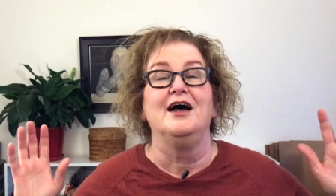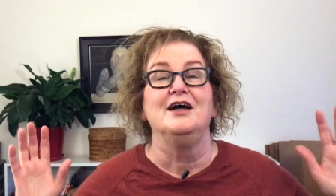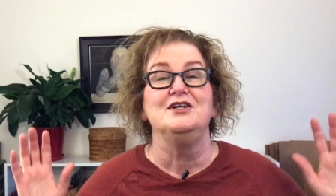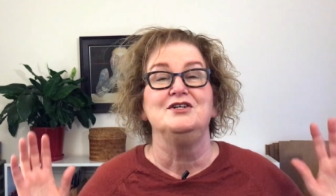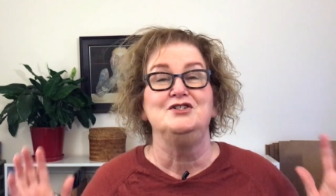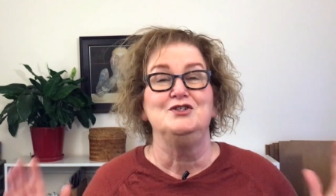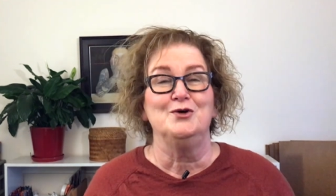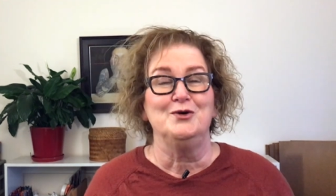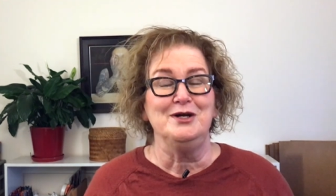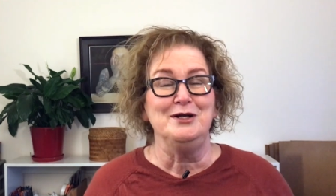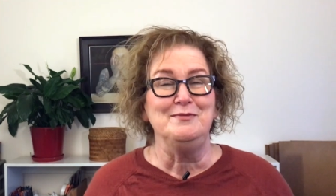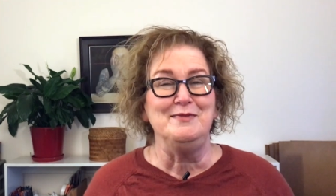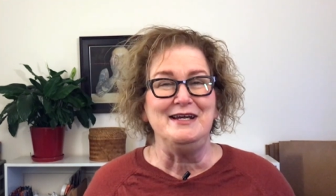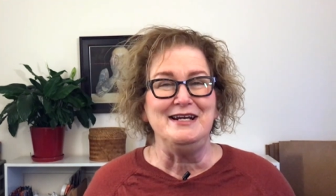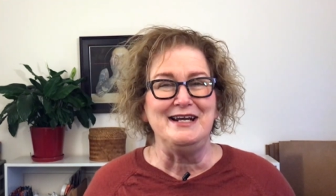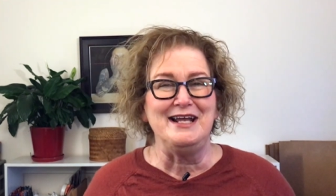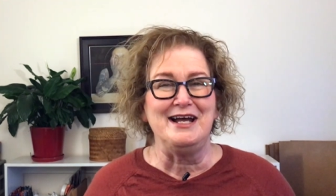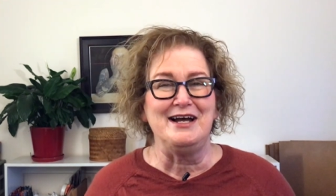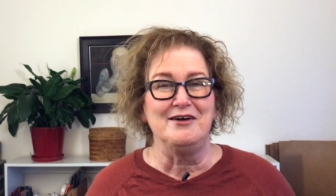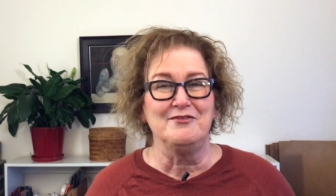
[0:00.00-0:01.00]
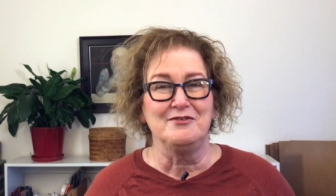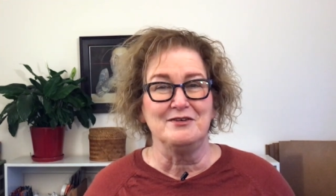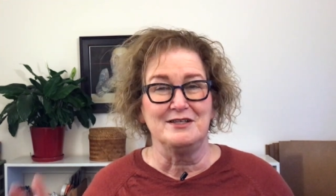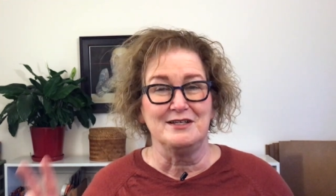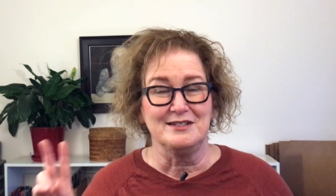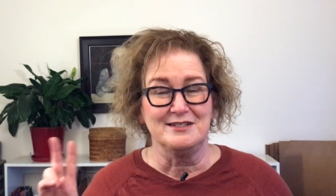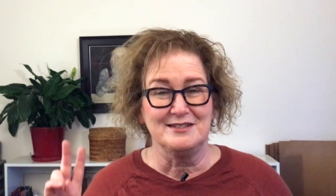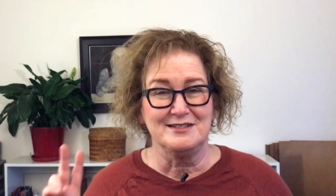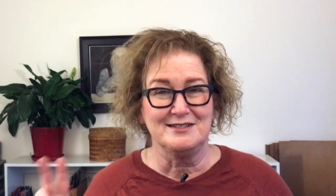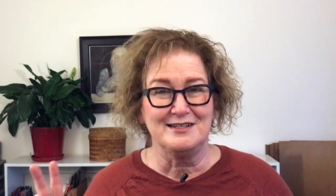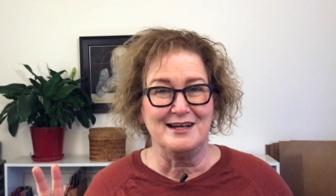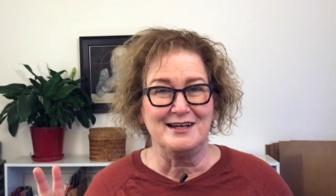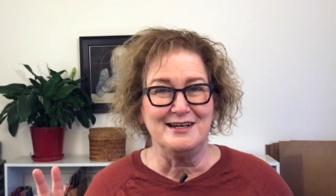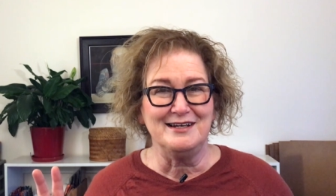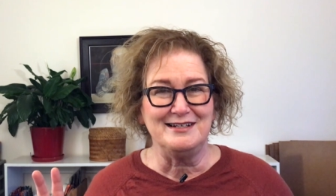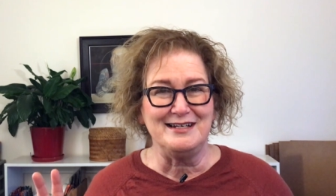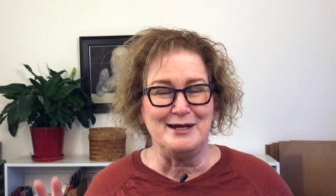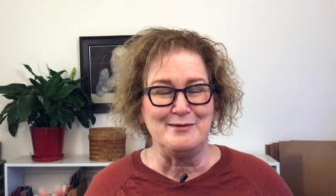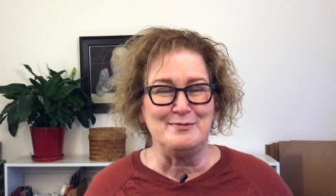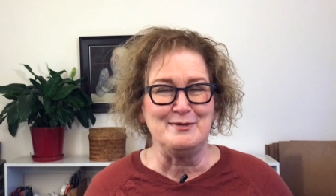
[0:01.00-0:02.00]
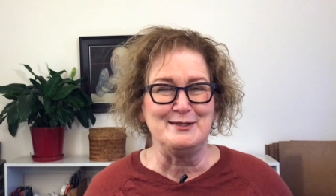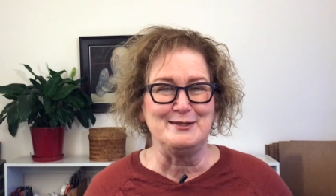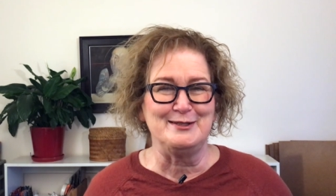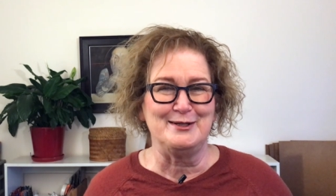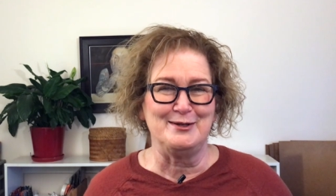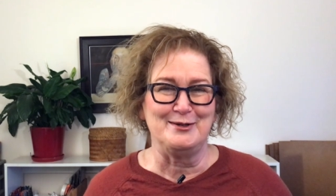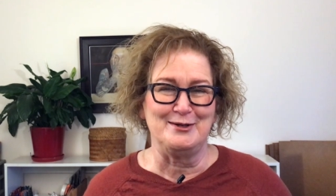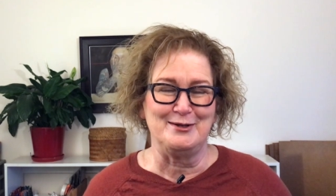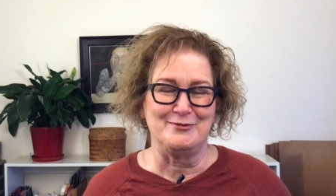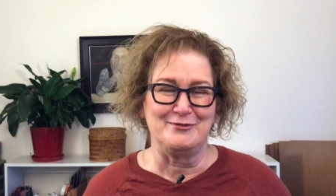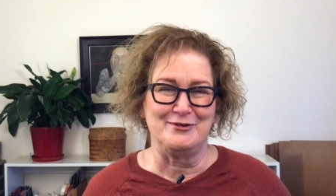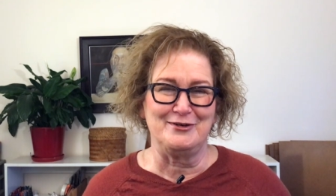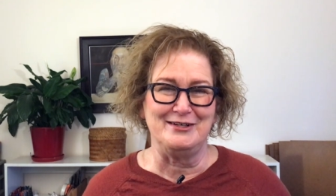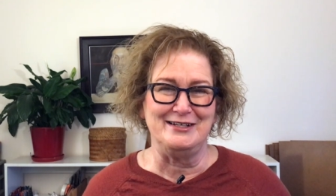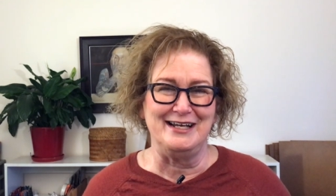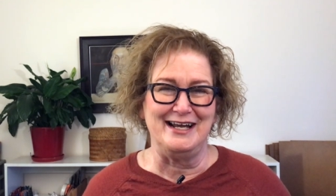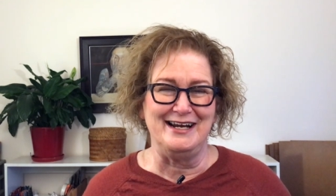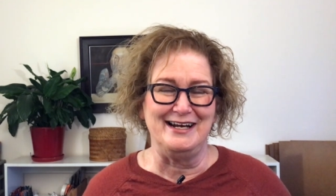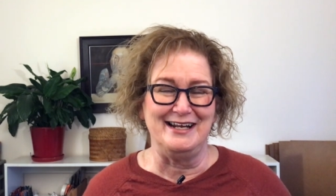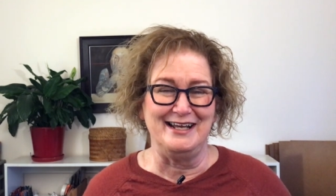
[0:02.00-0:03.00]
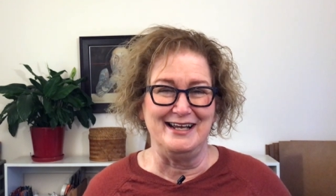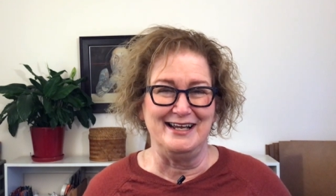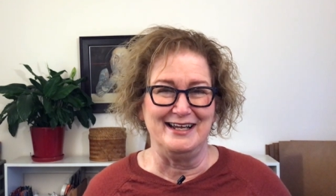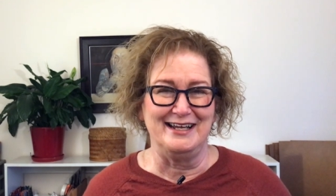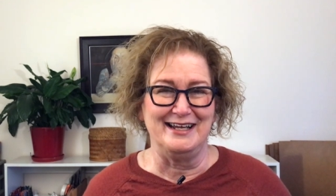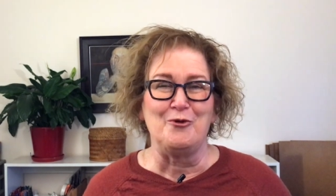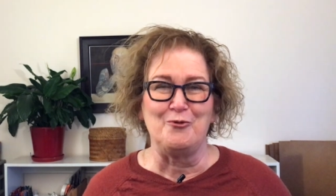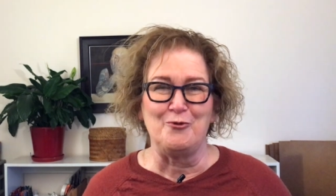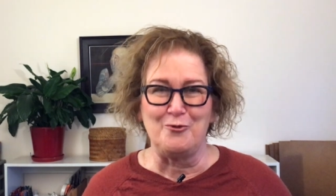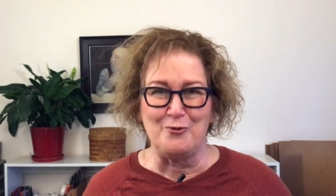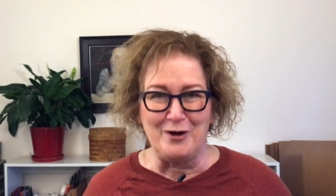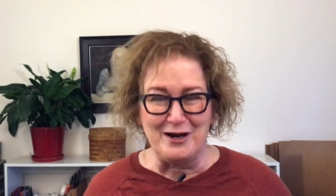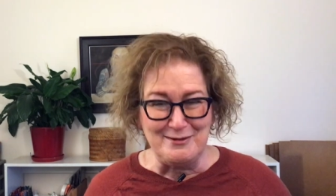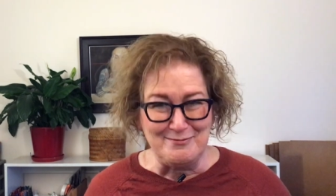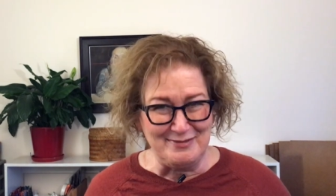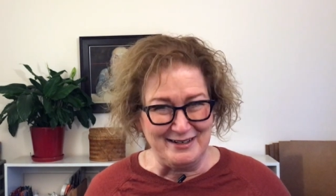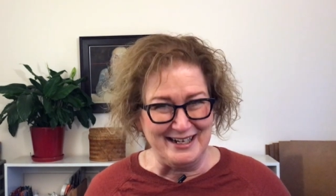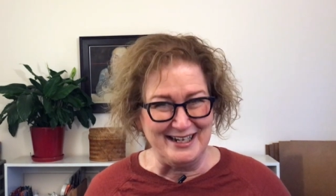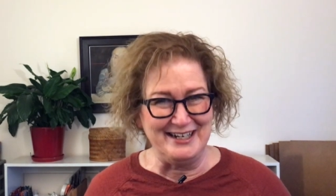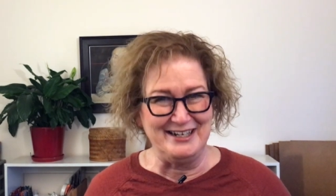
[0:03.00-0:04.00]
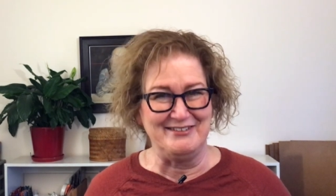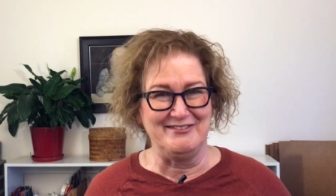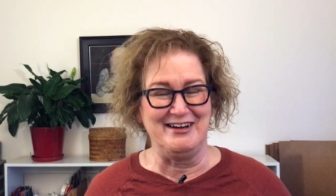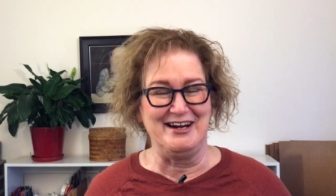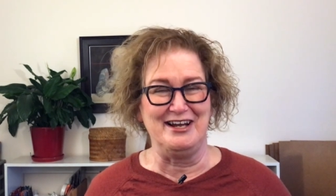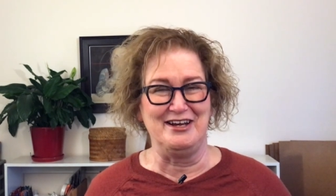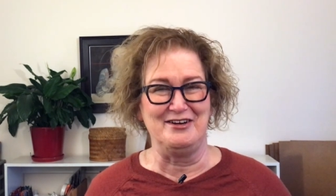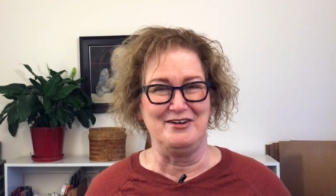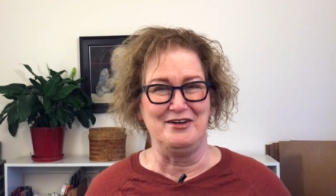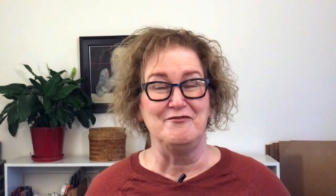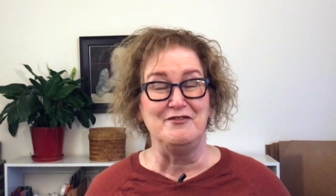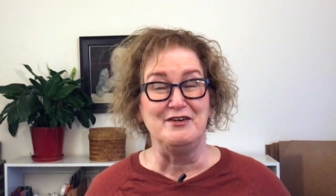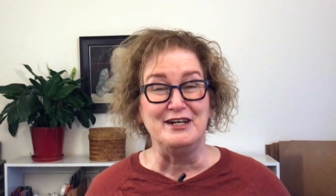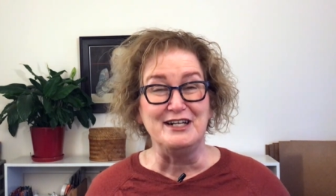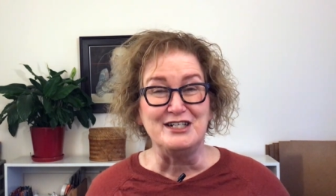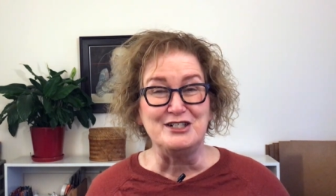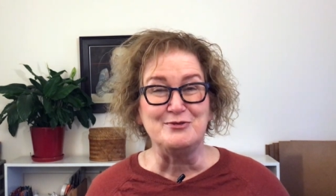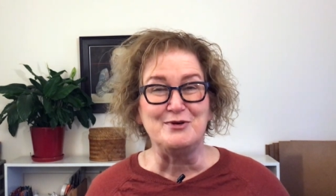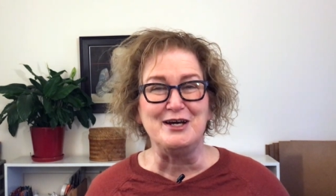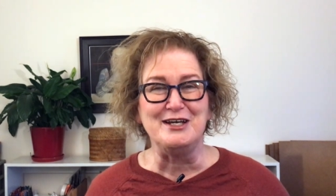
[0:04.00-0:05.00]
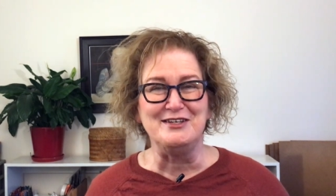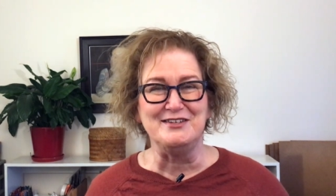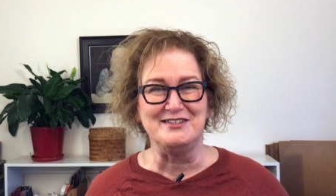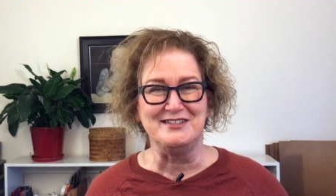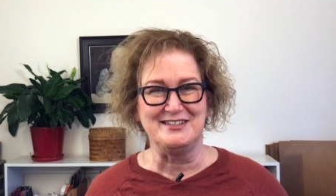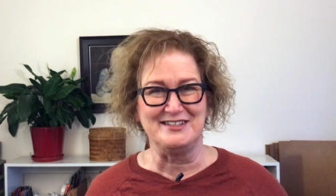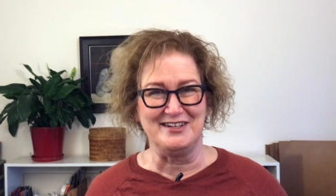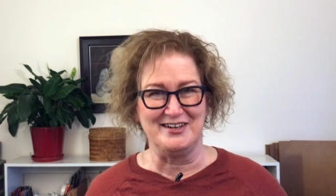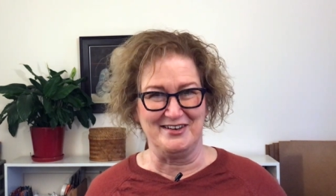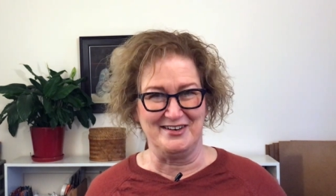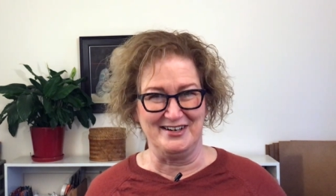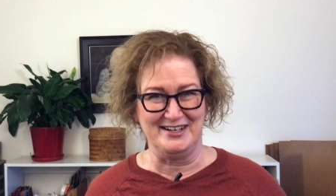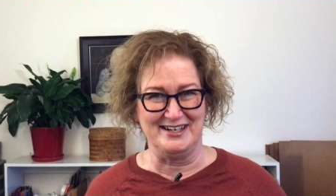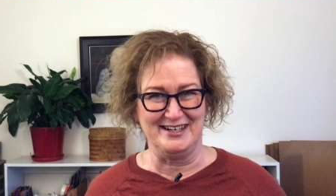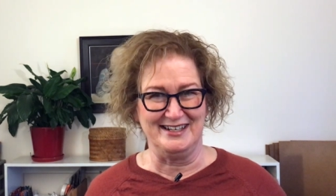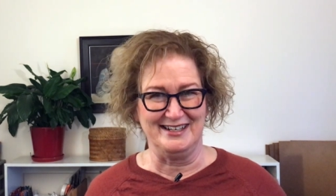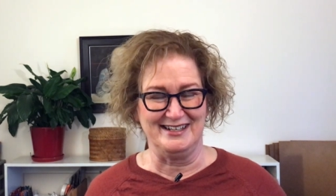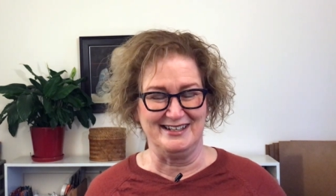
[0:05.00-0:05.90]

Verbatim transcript: Join me now for the second episode of Creating Red Playground, Finish What You Started.